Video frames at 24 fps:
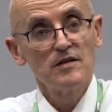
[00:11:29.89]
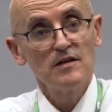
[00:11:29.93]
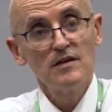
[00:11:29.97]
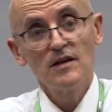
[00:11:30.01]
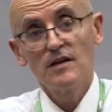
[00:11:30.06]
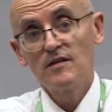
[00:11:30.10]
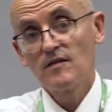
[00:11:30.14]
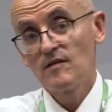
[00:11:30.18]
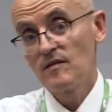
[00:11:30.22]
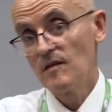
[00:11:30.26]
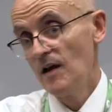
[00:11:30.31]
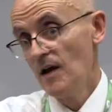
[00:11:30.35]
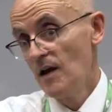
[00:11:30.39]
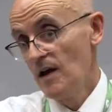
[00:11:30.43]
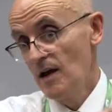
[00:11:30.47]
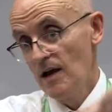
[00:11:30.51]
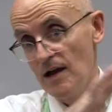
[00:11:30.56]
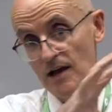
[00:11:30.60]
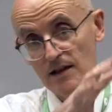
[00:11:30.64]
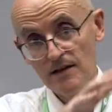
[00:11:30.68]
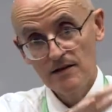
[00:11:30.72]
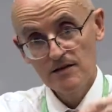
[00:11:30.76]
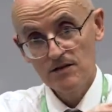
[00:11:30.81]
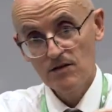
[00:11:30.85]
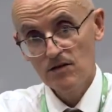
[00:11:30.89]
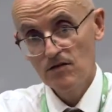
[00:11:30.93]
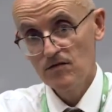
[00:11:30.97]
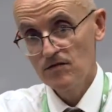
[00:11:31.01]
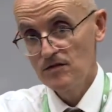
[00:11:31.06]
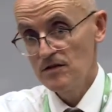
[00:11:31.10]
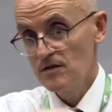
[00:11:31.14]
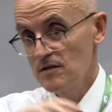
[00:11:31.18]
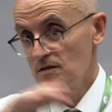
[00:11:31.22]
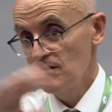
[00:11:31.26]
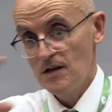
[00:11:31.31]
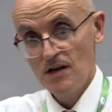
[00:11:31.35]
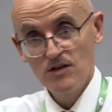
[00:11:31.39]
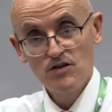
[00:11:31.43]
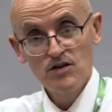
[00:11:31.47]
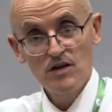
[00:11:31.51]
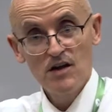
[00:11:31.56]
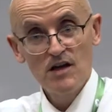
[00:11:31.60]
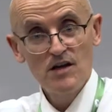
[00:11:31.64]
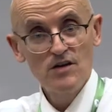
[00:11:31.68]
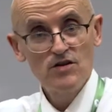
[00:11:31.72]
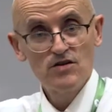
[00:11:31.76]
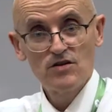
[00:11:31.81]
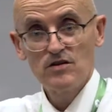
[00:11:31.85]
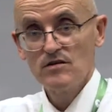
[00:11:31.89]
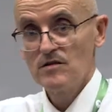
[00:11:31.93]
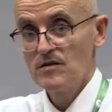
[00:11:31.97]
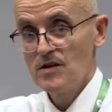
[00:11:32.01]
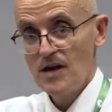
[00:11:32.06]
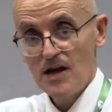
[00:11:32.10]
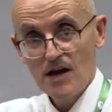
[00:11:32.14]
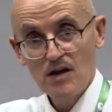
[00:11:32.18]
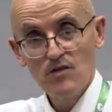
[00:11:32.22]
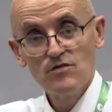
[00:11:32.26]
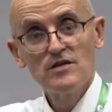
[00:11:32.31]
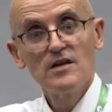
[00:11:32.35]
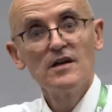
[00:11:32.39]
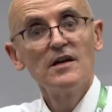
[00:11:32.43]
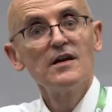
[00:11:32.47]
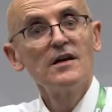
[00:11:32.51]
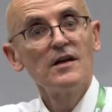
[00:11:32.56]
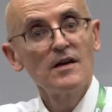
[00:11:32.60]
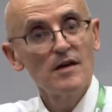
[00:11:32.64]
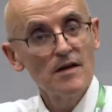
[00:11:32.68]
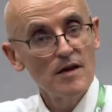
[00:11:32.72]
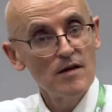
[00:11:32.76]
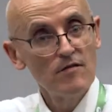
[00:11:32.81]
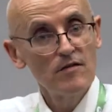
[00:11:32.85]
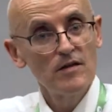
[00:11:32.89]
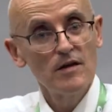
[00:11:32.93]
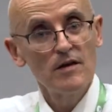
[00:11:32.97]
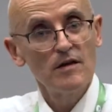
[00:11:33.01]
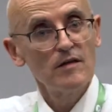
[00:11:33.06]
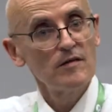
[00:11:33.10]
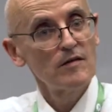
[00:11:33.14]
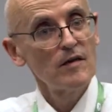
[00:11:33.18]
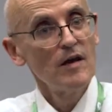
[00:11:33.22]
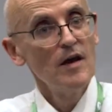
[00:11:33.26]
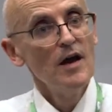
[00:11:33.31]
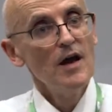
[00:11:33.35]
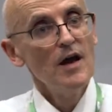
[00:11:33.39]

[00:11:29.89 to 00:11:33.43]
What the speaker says: And that's health services, education, housing, everything else.